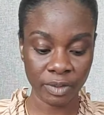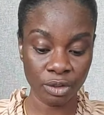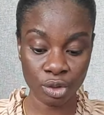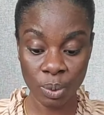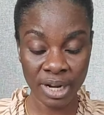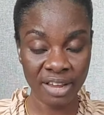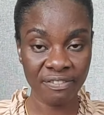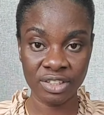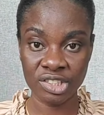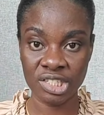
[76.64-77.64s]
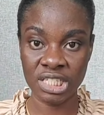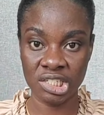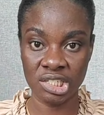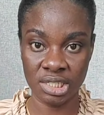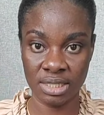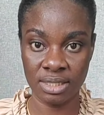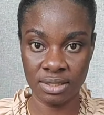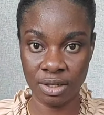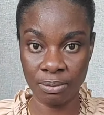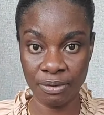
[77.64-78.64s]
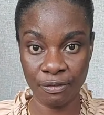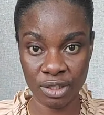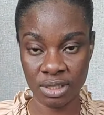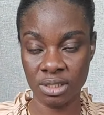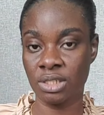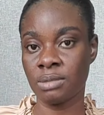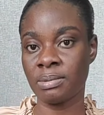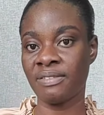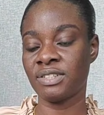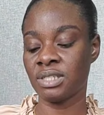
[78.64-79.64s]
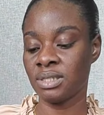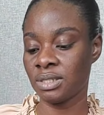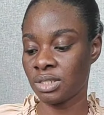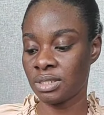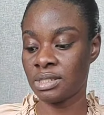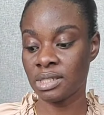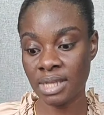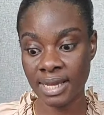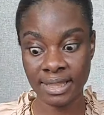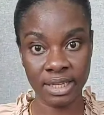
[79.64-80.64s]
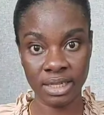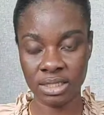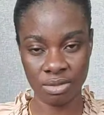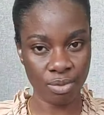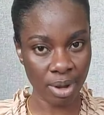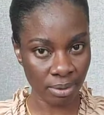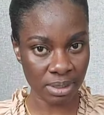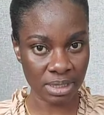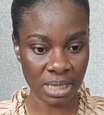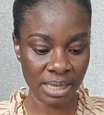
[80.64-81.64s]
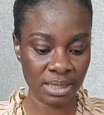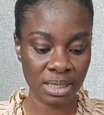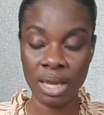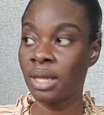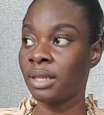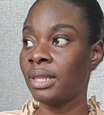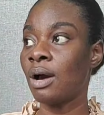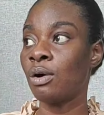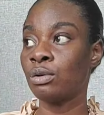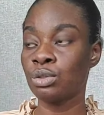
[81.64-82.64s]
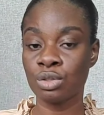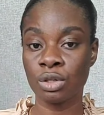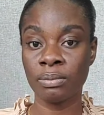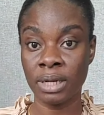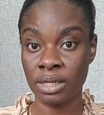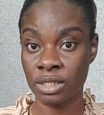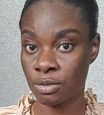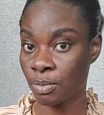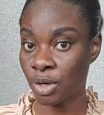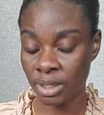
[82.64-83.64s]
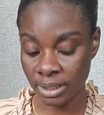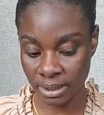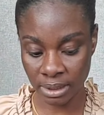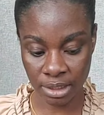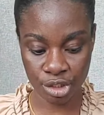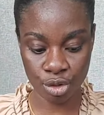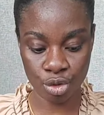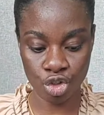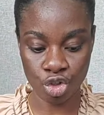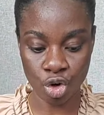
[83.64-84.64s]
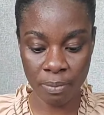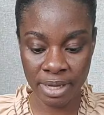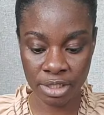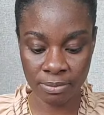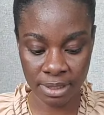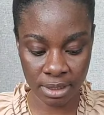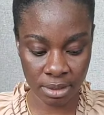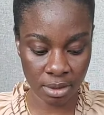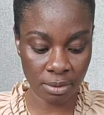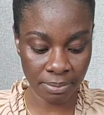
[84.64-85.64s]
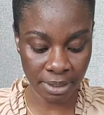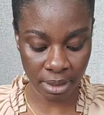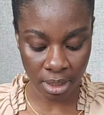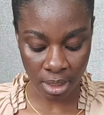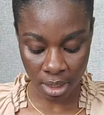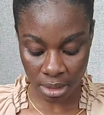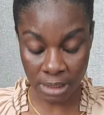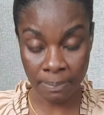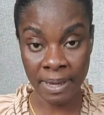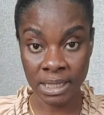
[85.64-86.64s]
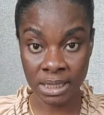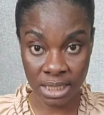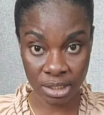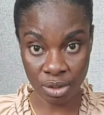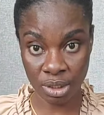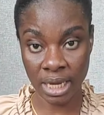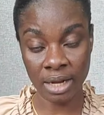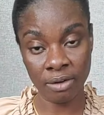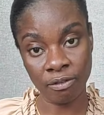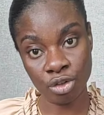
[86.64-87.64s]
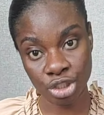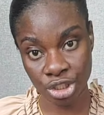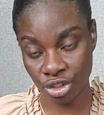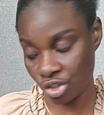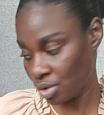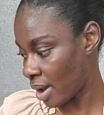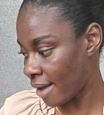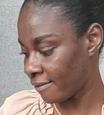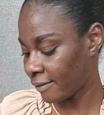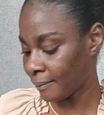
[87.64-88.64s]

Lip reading: So when I finish stitching this, it's going to be 14 inches by 14 inches. This I think is a regular size. There are also some that are smaller than this. So your measurement is going to be dependent on the kind of cushion you have.